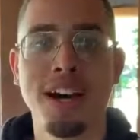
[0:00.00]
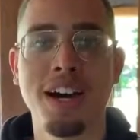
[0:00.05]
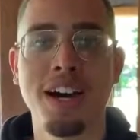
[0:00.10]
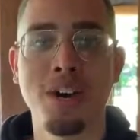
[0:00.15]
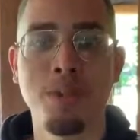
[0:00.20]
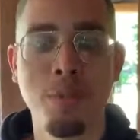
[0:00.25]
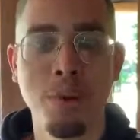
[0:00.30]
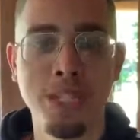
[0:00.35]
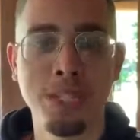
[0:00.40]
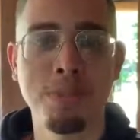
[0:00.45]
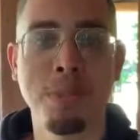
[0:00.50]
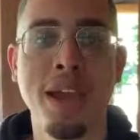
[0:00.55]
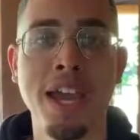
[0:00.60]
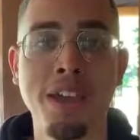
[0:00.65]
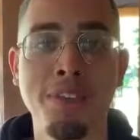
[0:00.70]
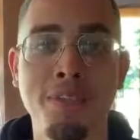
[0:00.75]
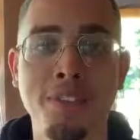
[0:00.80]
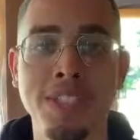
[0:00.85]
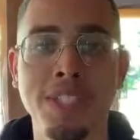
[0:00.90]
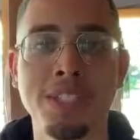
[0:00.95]
Uh, what is
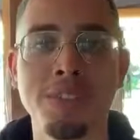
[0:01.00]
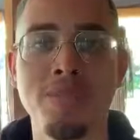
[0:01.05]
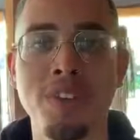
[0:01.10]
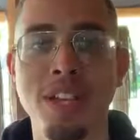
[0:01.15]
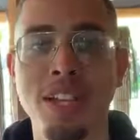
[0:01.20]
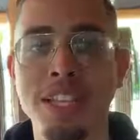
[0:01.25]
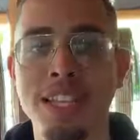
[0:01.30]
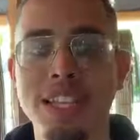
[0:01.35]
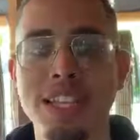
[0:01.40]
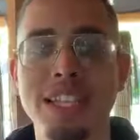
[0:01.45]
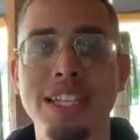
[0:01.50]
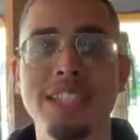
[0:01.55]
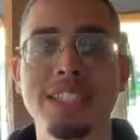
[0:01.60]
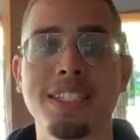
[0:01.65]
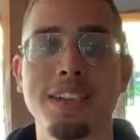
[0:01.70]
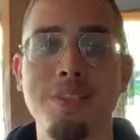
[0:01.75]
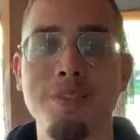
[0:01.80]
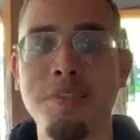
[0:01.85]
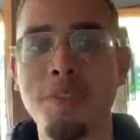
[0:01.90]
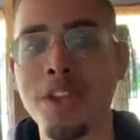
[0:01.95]
paid for this villa
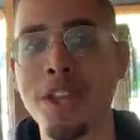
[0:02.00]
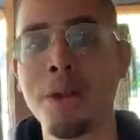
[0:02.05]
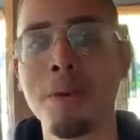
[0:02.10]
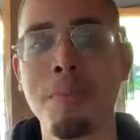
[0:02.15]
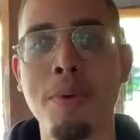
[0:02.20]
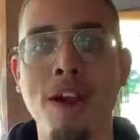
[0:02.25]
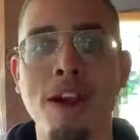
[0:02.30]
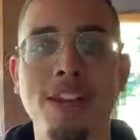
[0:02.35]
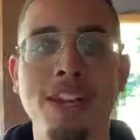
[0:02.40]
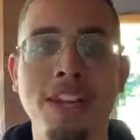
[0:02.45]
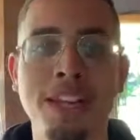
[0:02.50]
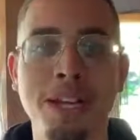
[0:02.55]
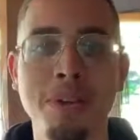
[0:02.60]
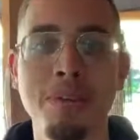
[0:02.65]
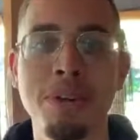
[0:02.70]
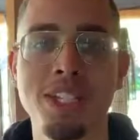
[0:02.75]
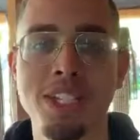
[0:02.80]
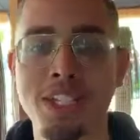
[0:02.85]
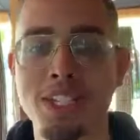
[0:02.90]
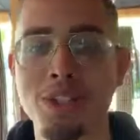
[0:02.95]
is affiliate marketing
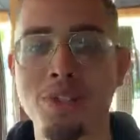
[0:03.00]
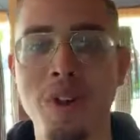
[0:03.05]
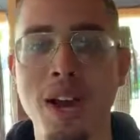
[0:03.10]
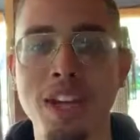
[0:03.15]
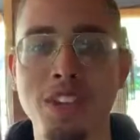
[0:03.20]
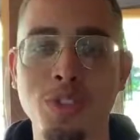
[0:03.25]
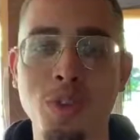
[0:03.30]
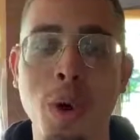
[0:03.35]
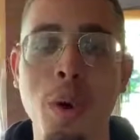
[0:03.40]
commissions, right?